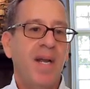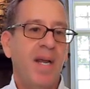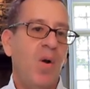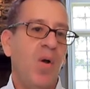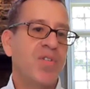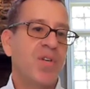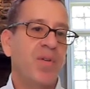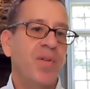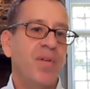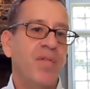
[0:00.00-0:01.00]
and
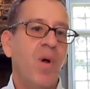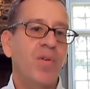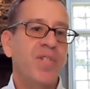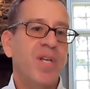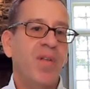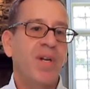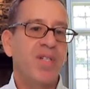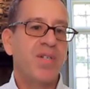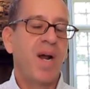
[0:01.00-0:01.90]
also the volatilities are